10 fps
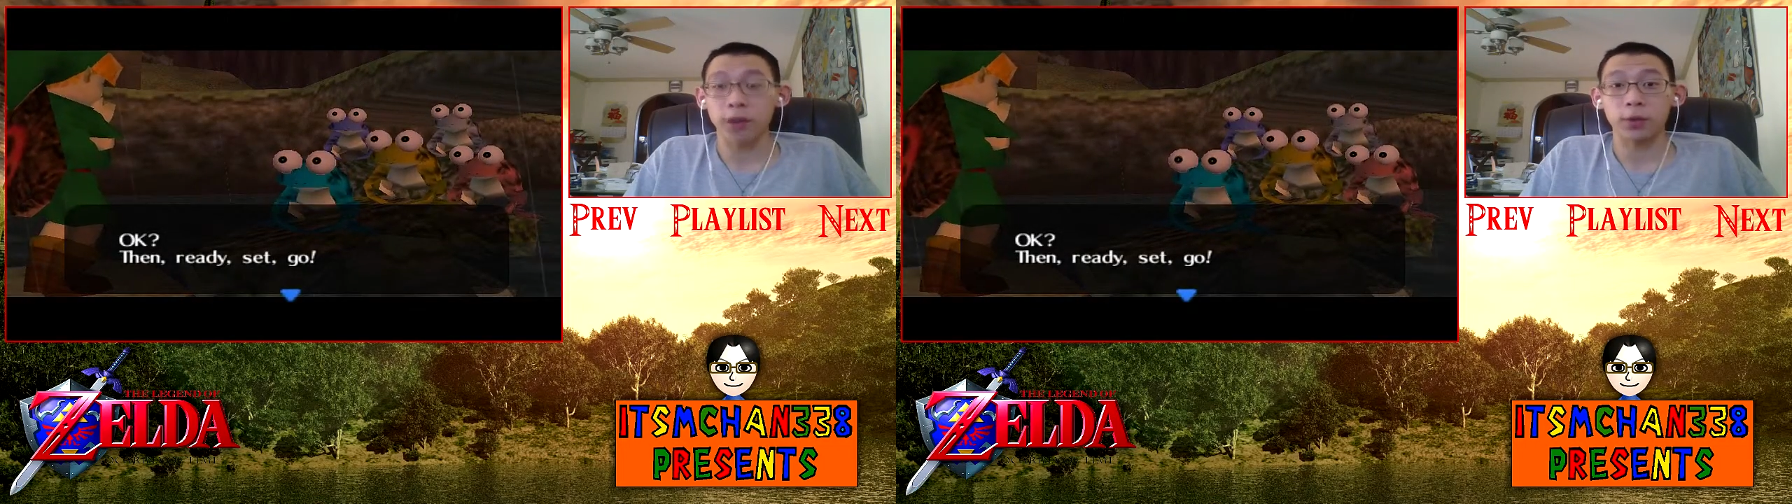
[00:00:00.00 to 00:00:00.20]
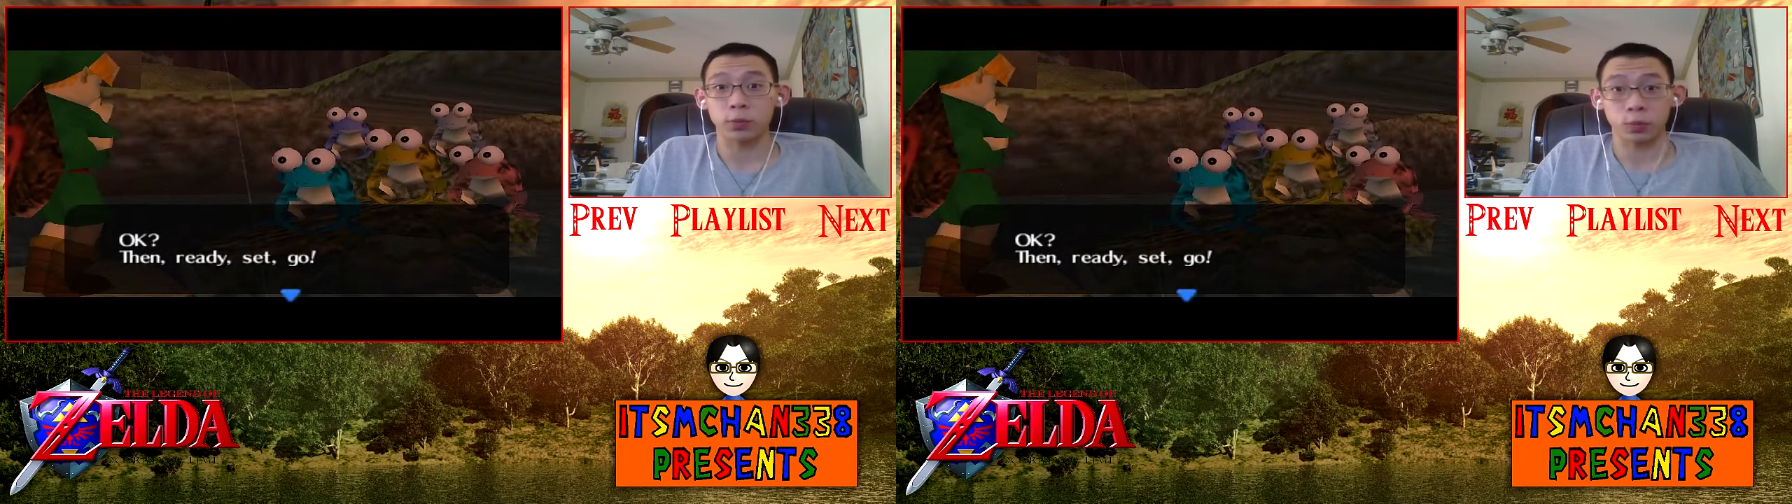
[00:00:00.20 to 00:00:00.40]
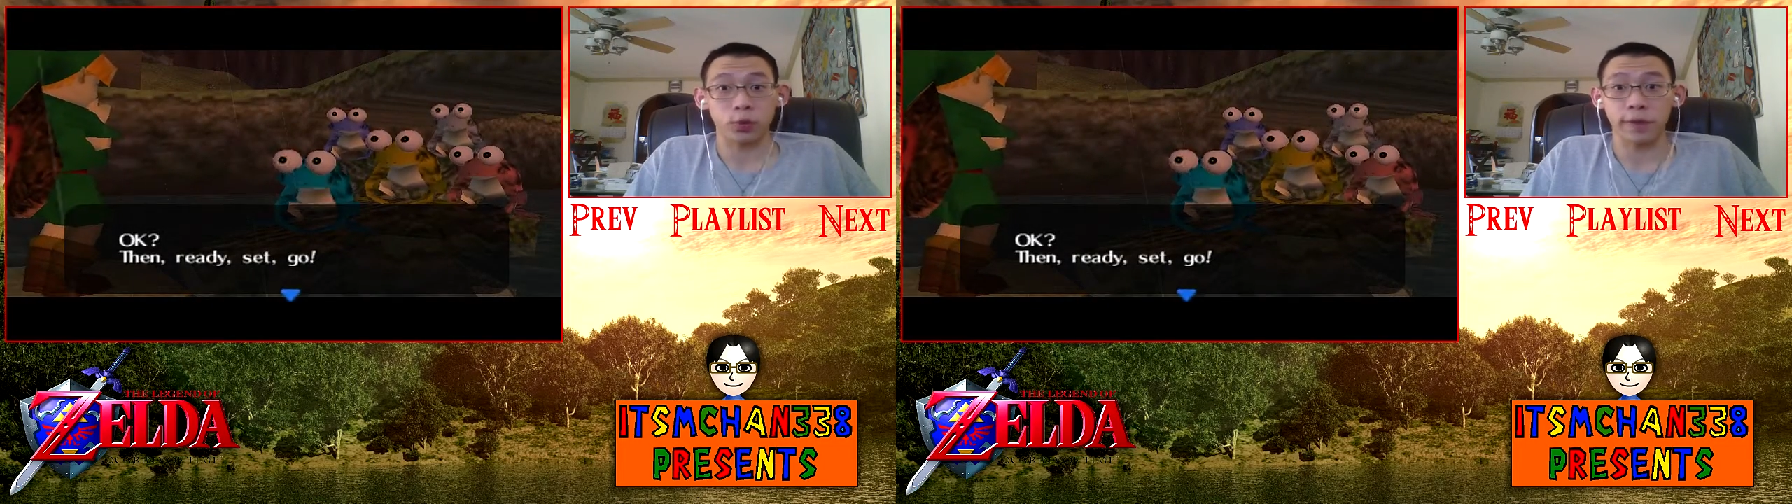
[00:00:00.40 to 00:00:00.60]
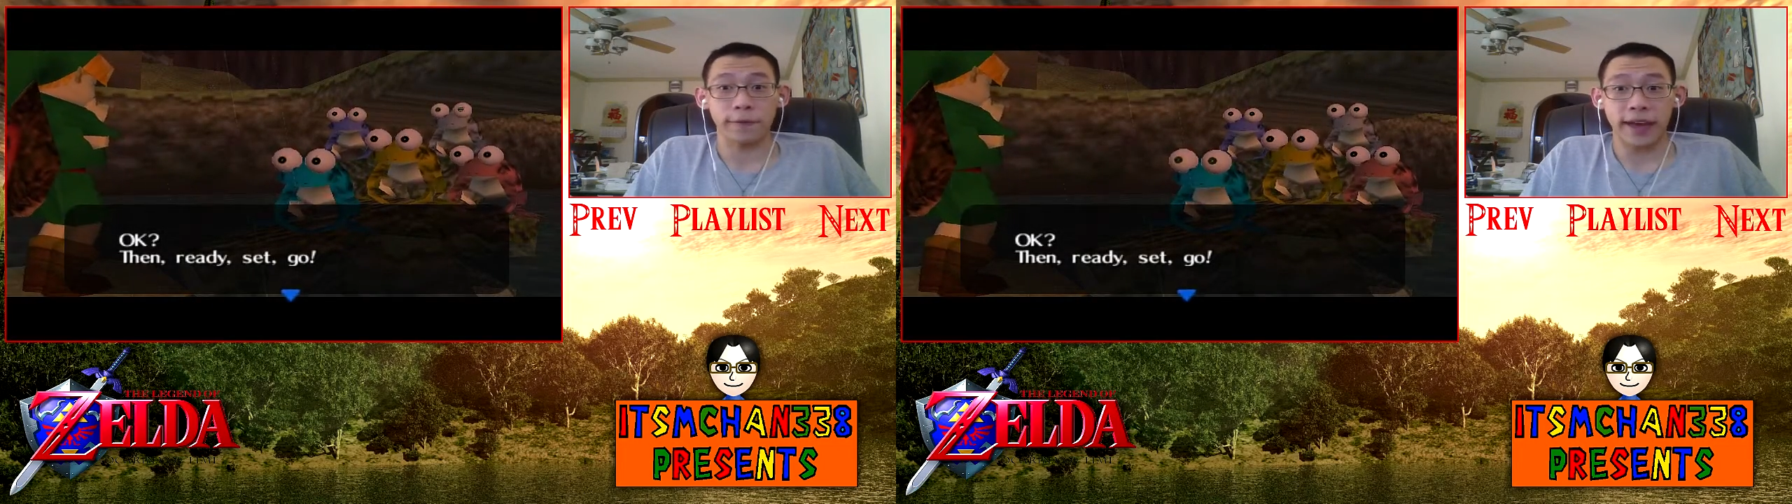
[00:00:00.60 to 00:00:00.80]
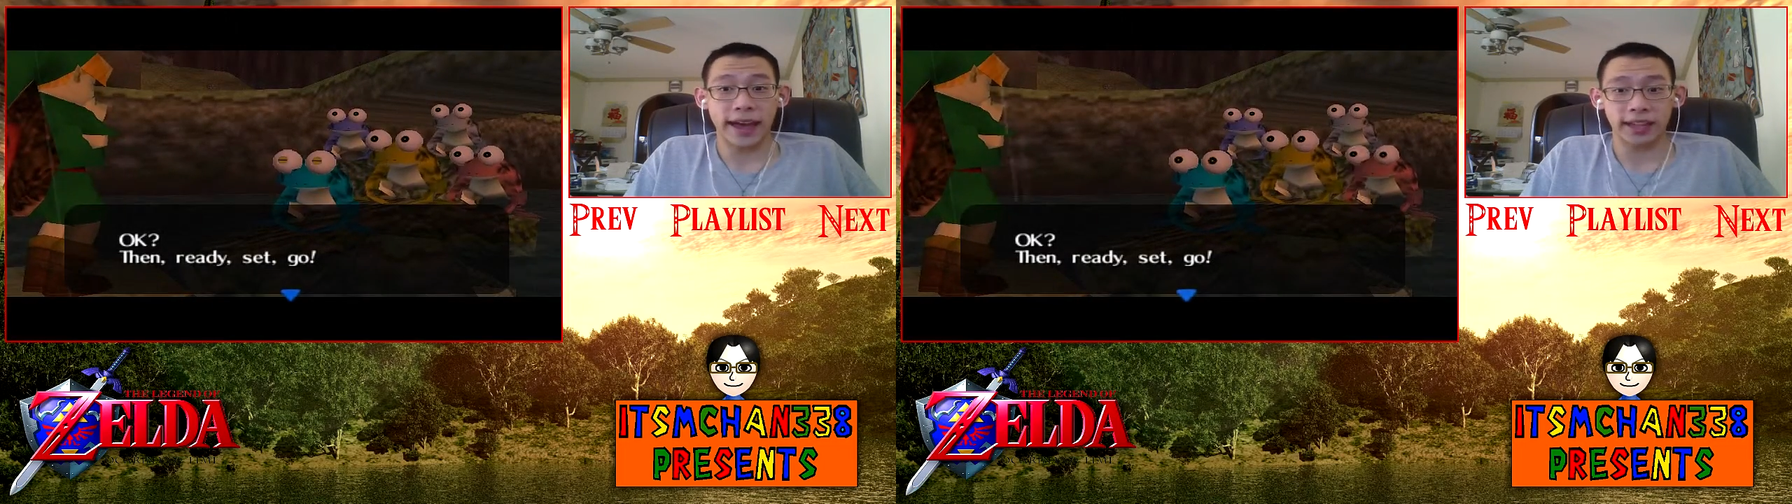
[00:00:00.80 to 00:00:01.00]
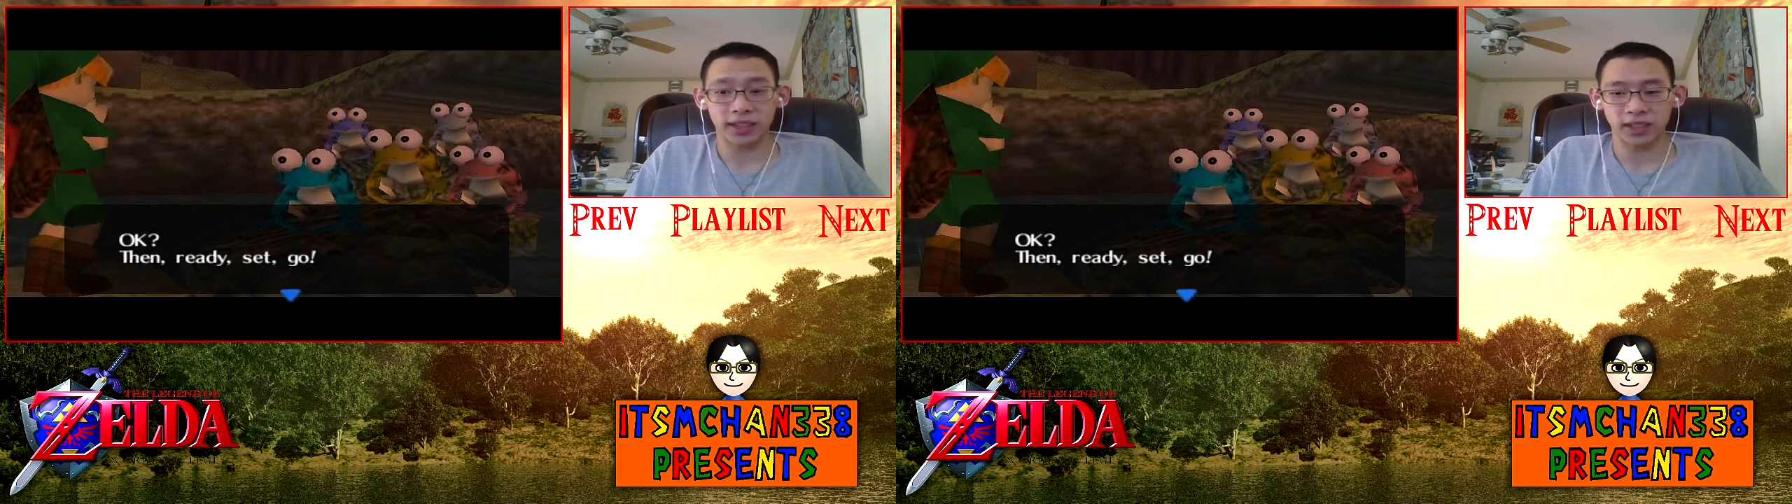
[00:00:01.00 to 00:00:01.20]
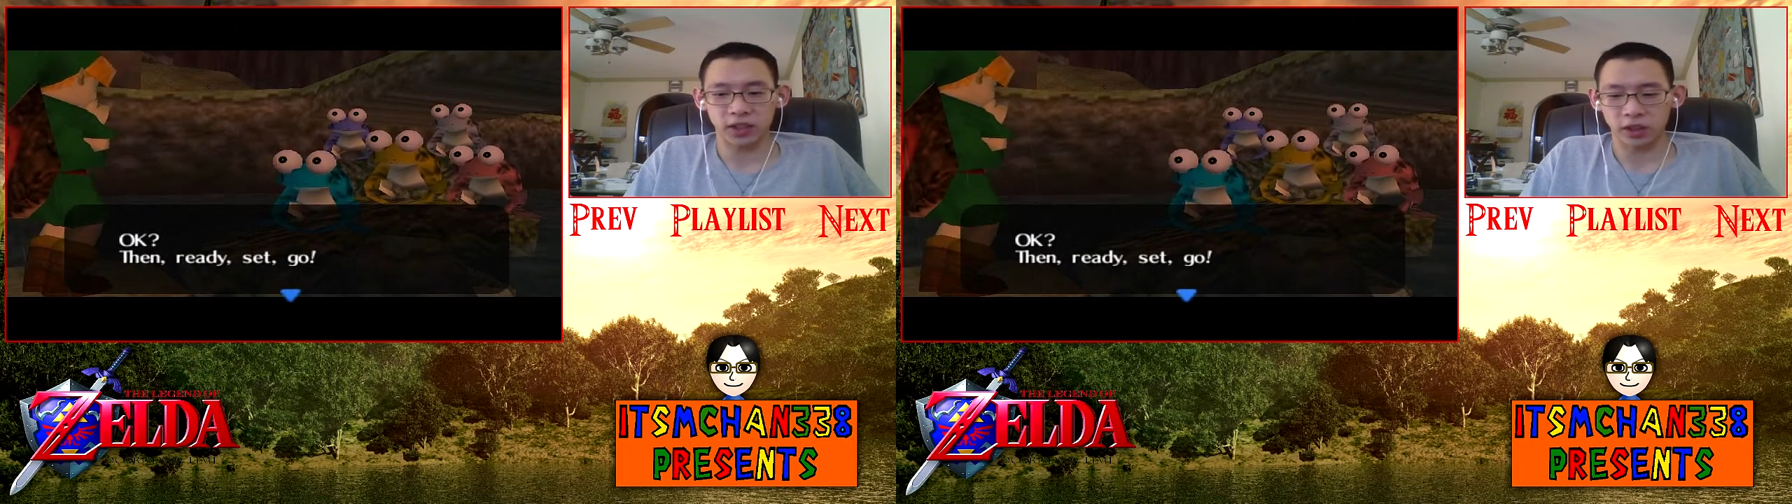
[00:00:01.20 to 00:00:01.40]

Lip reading: You gotta be really fast.